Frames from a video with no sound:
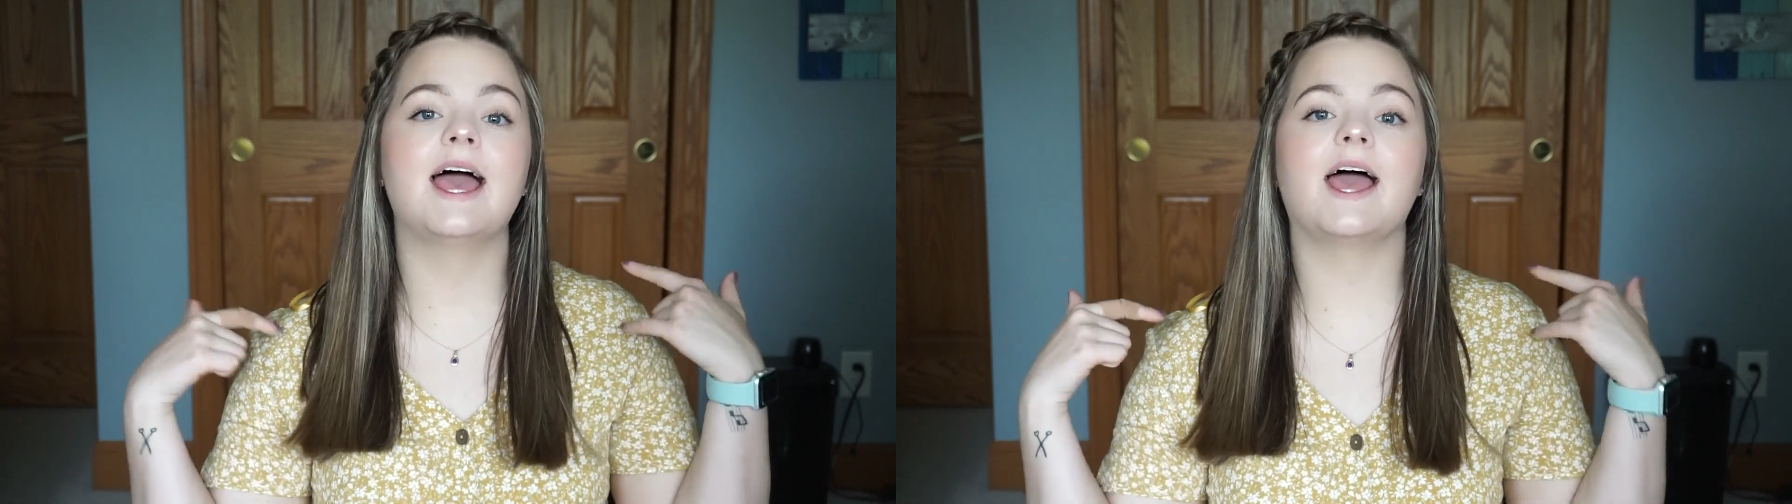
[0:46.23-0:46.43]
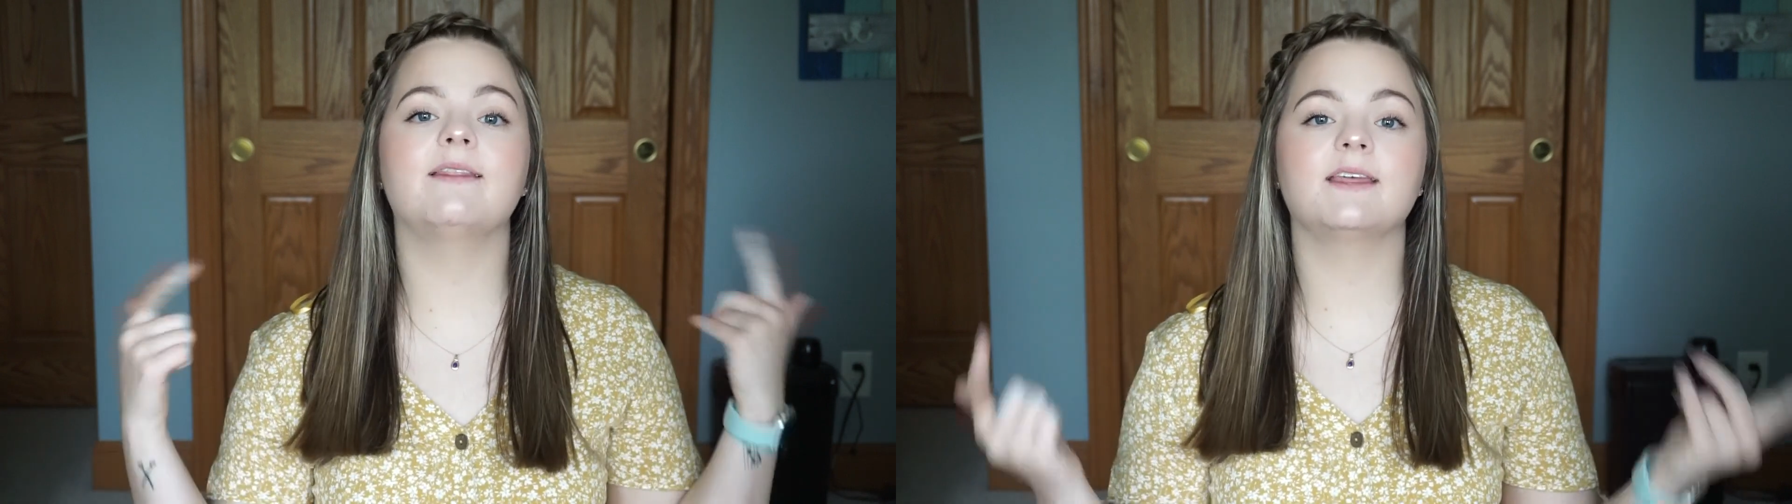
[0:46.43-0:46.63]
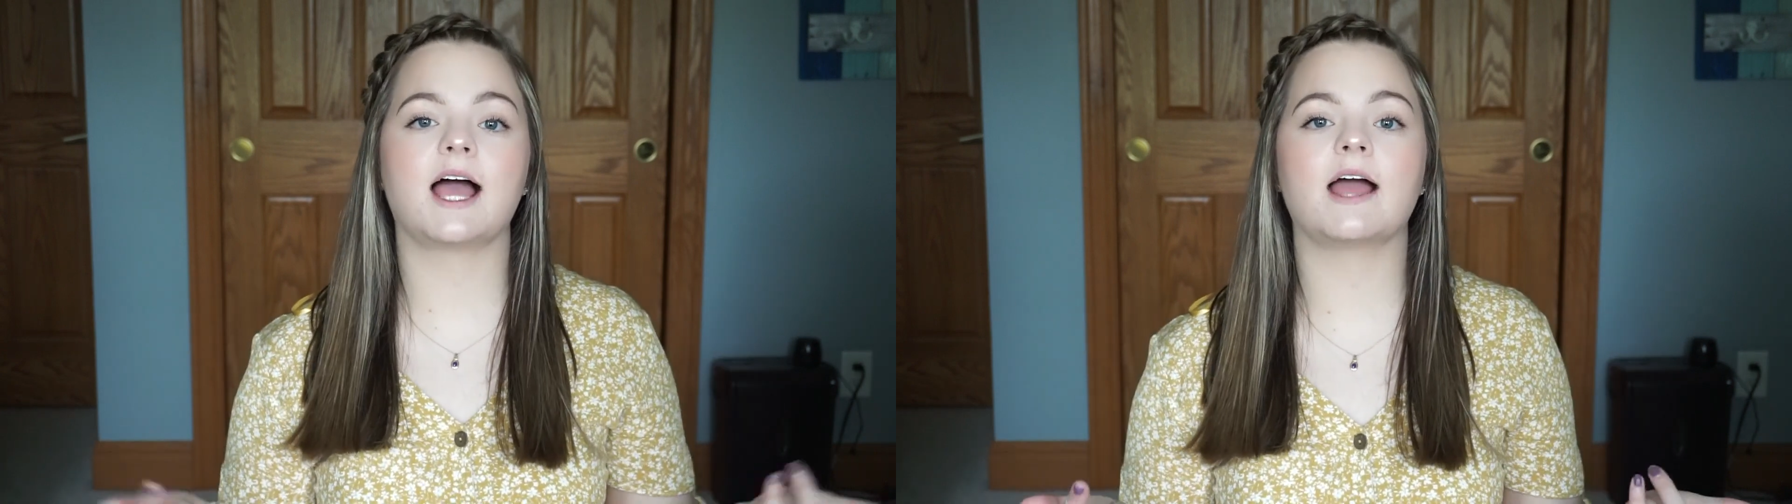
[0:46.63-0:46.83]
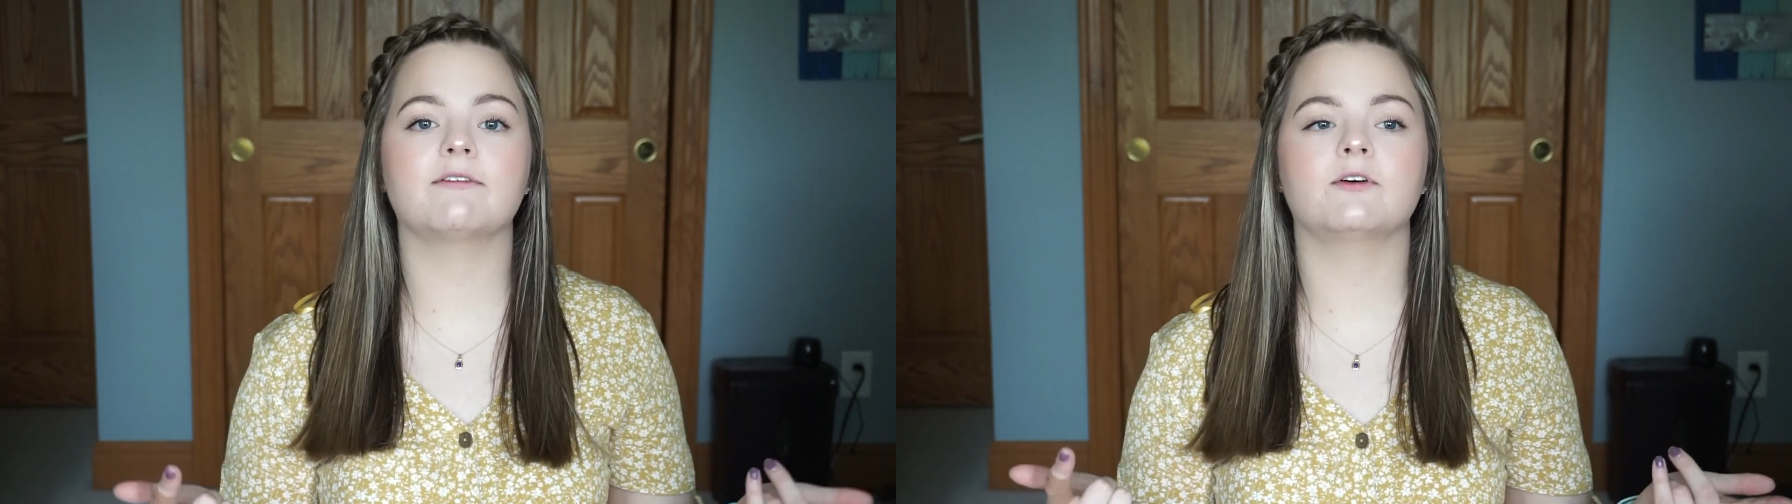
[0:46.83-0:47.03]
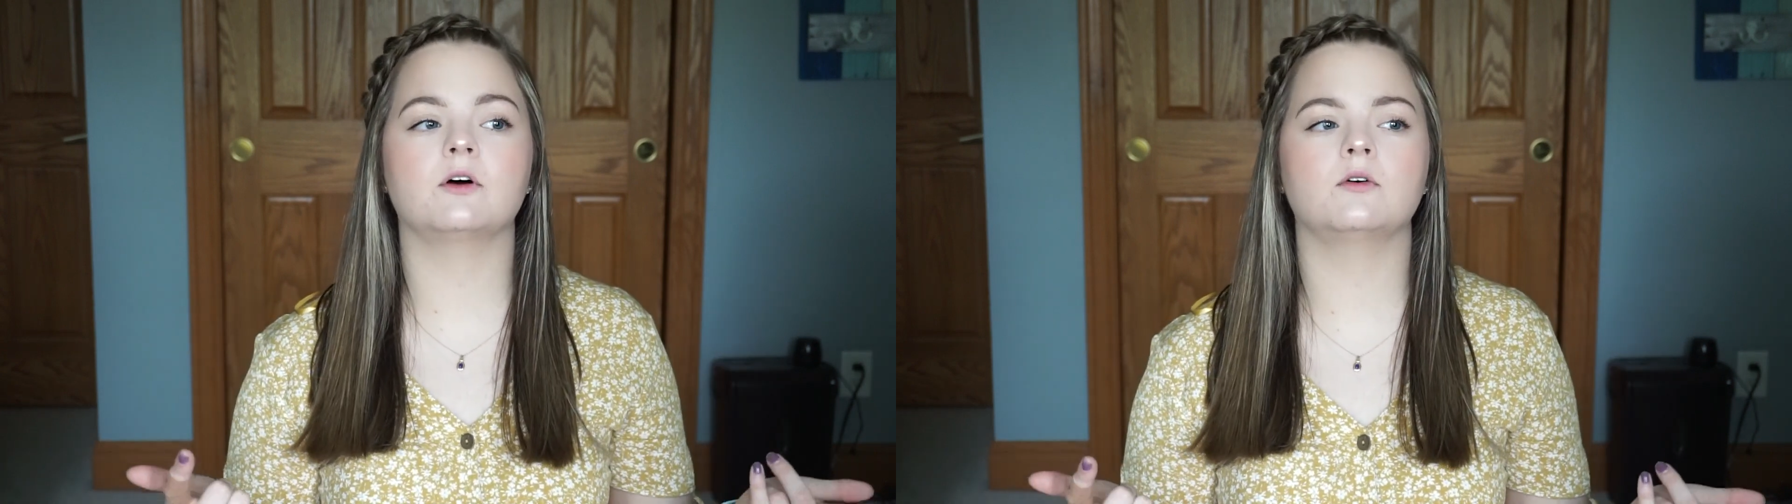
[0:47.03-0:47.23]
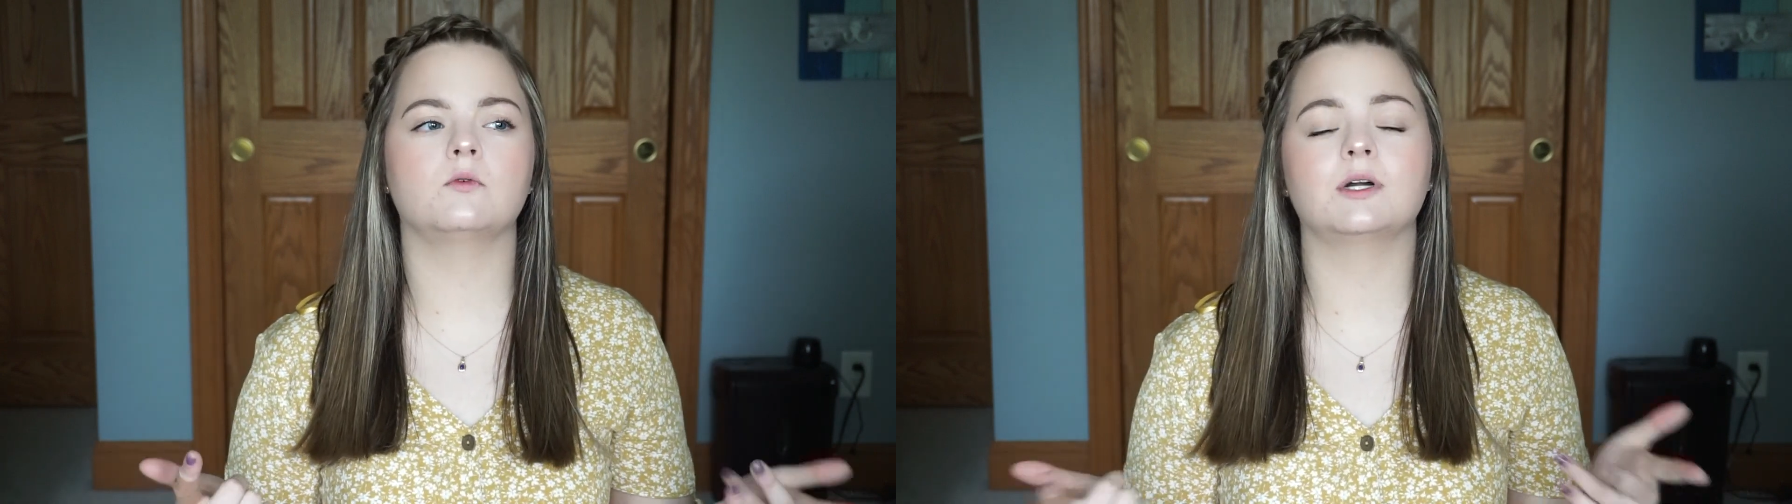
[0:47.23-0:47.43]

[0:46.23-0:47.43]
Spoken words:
and the iPhone,